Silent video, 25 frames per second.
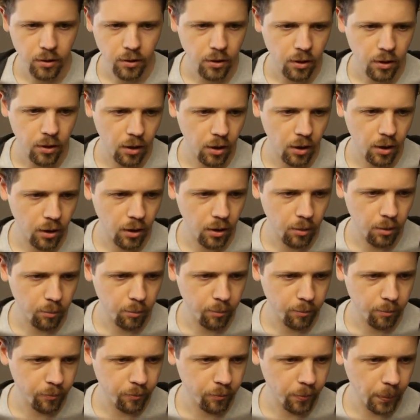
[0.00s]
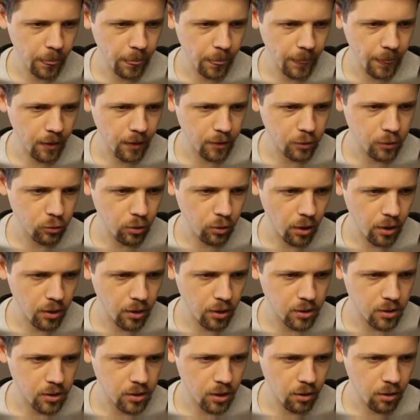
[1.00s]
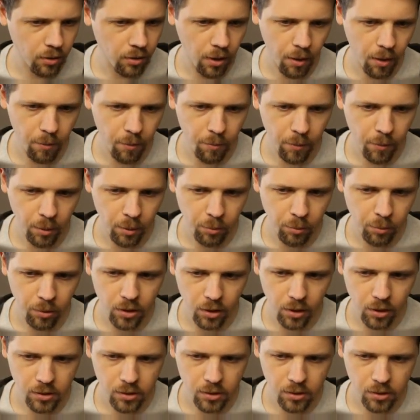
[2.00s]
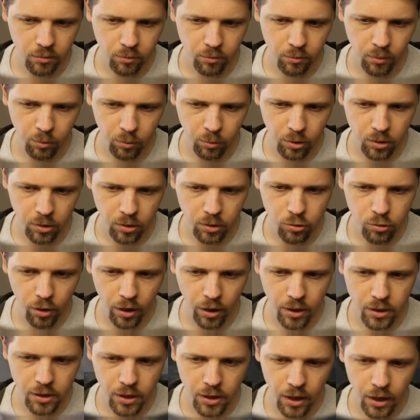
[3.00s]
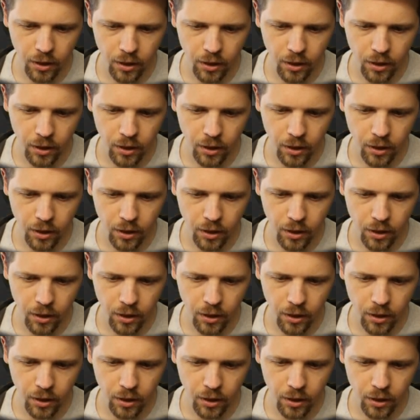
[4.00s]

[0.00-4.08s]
Let's try a stair that maybe doesn't. Maybe does dry stack